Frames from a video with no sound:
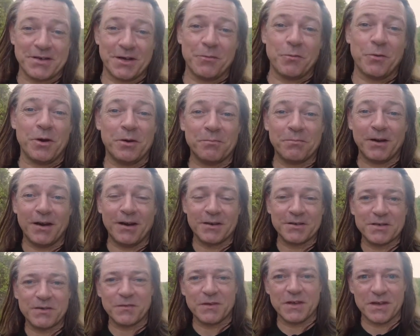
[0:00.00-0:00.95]
They weren't
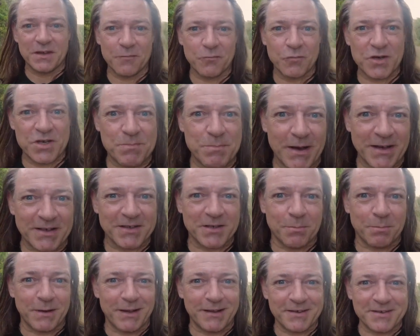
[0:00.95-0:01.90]
part of the
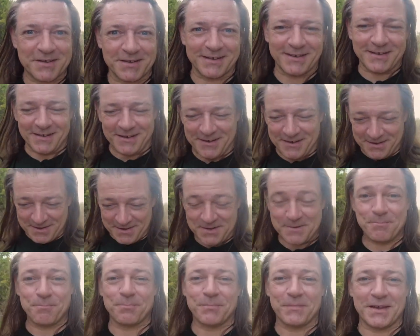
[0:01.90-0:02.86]
respectability
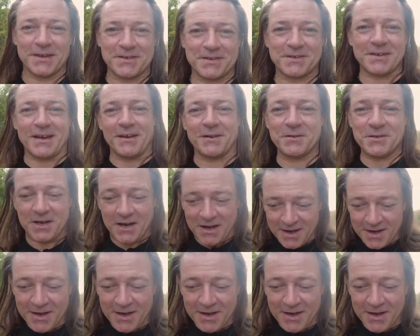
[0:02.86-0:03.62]
class as such.